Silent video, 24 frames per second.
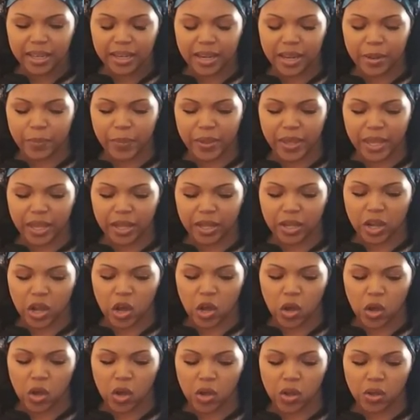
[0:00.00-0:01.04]
they're being
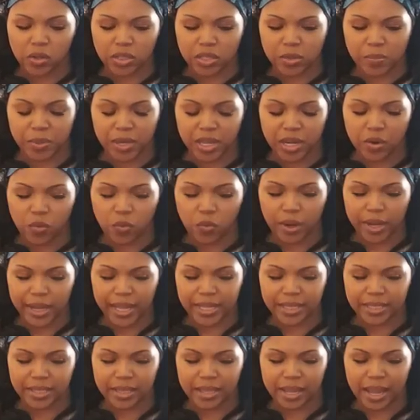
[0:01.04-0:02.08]
called to be the
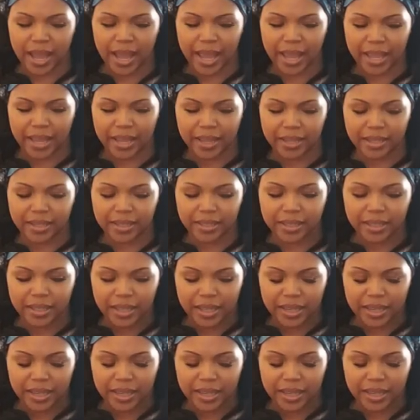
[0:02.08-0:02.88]
one to like